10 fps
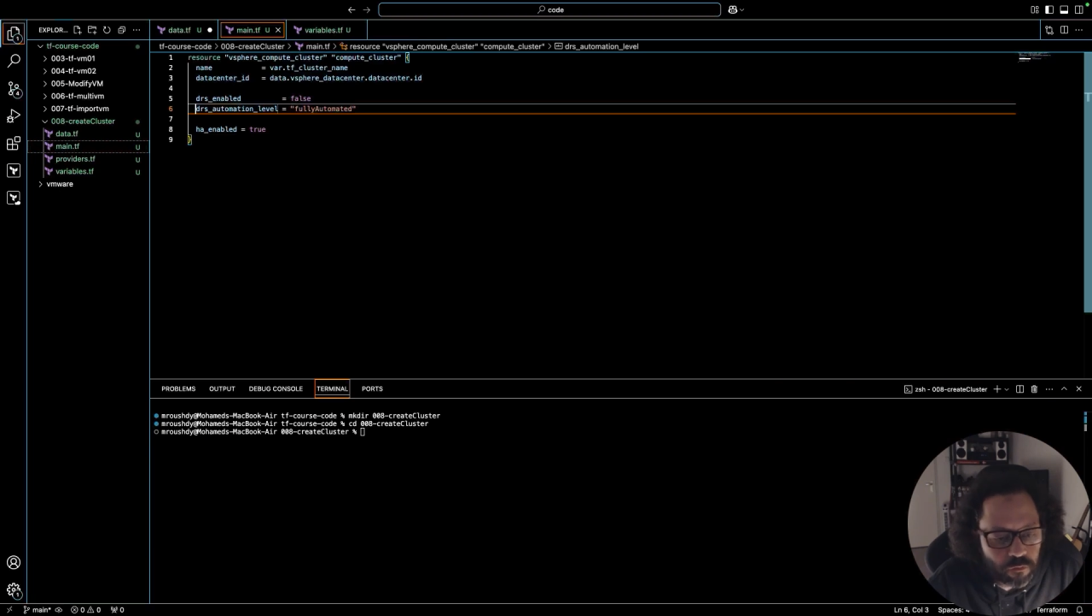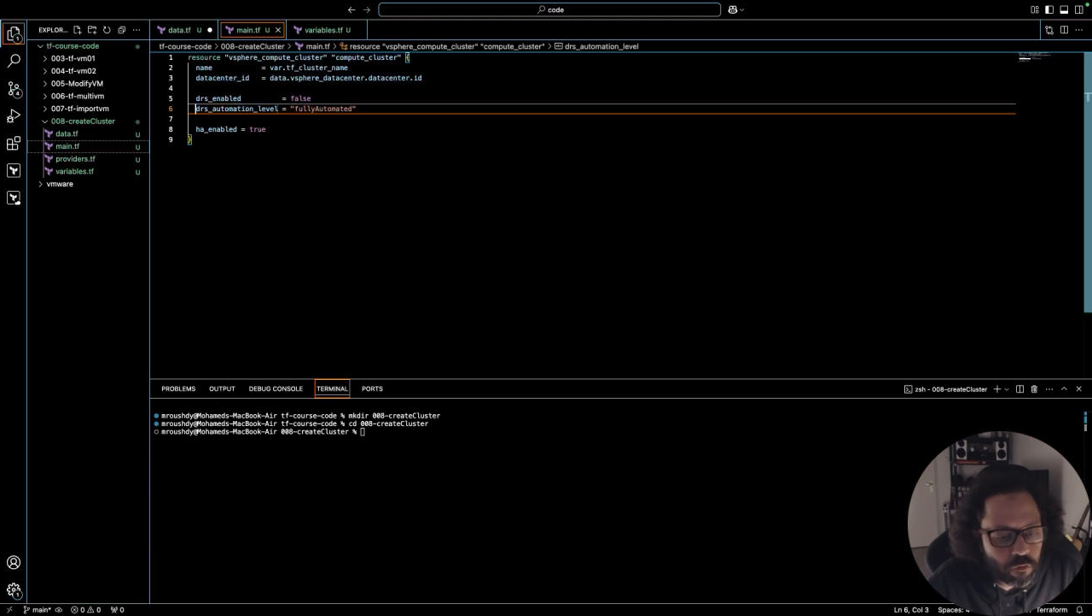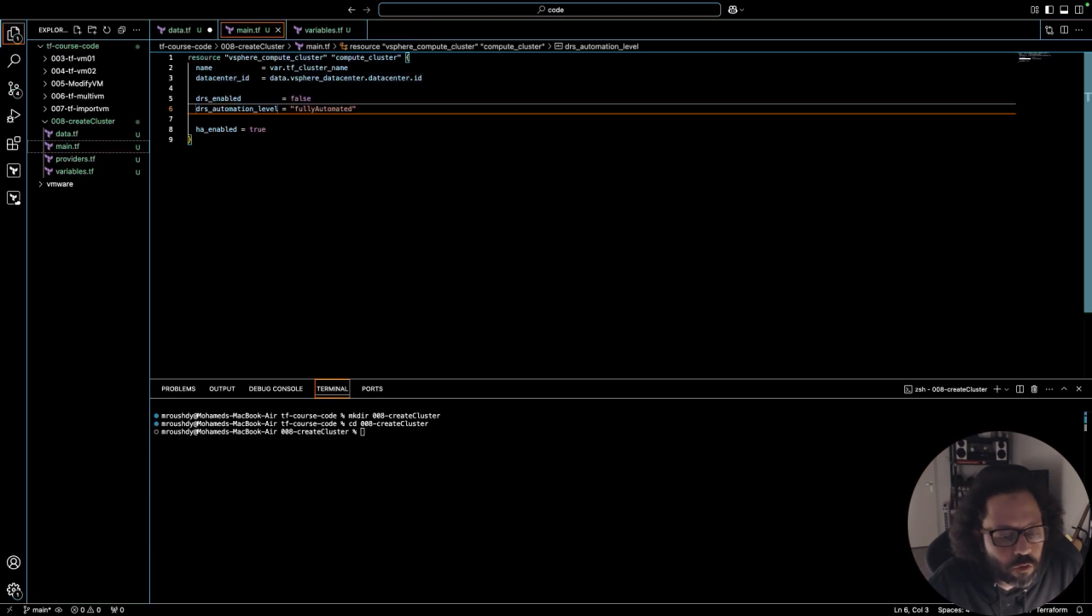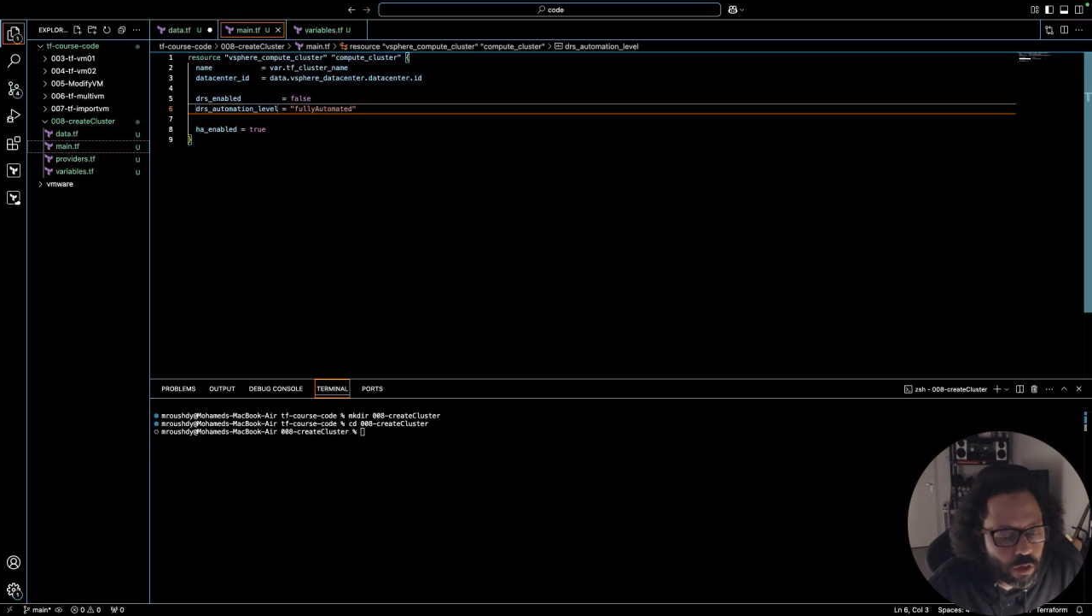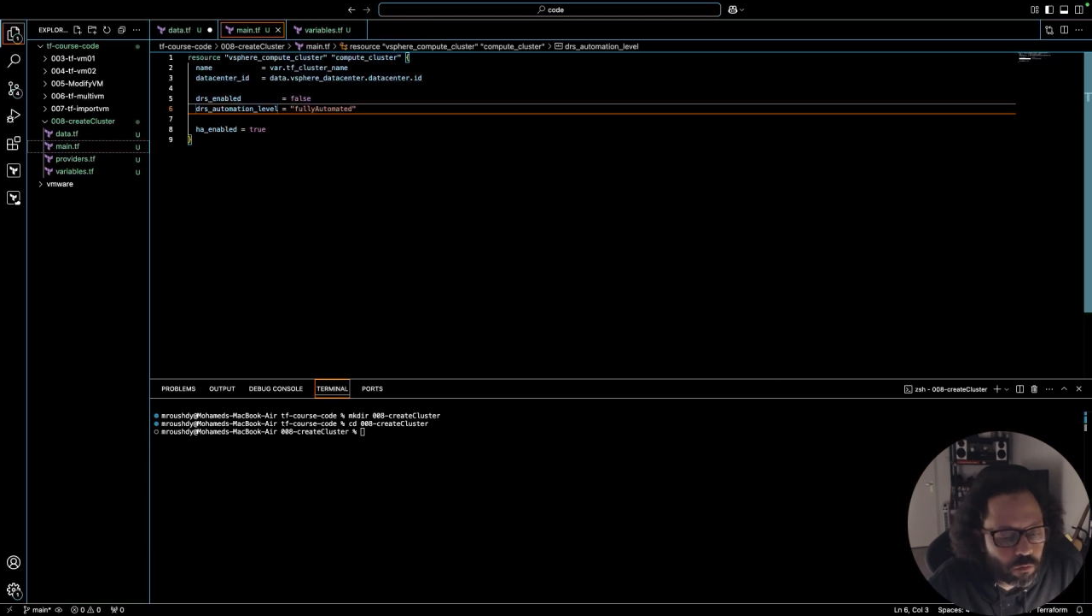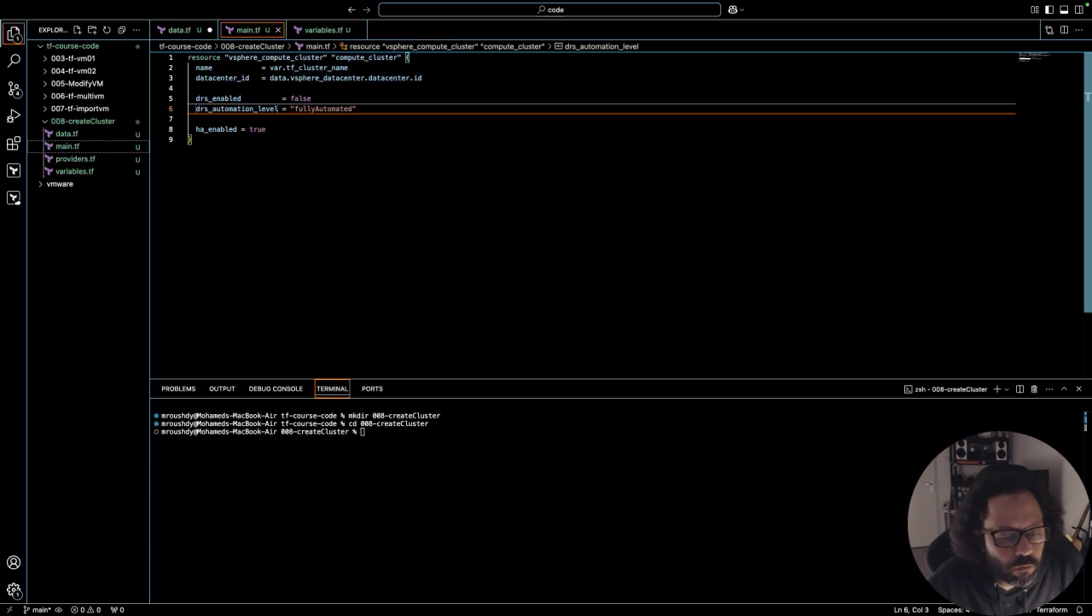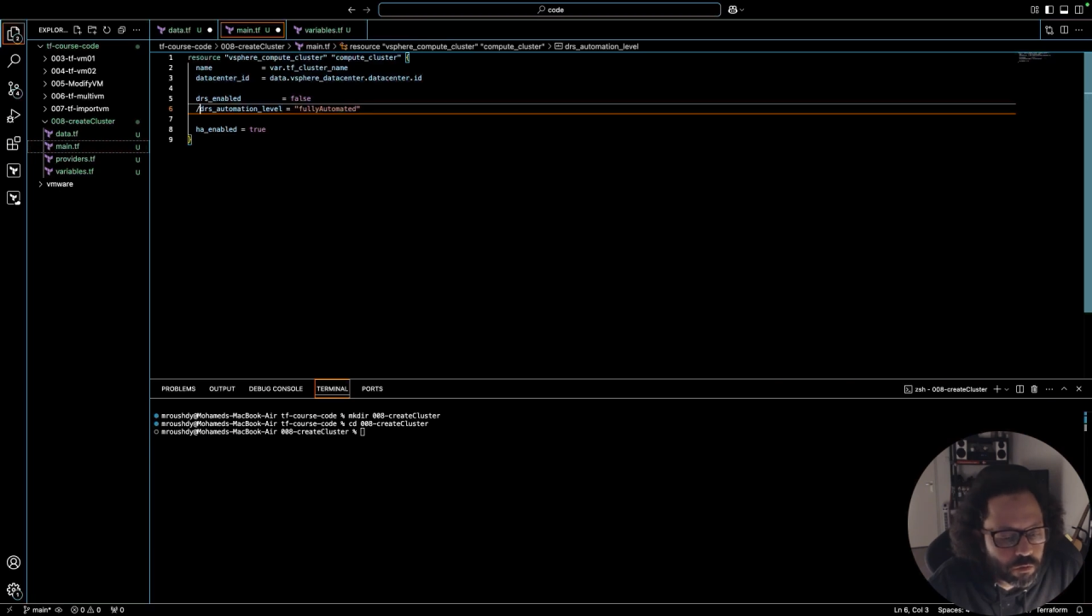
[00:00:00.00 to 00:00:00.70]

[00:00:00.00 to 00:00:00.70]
for now.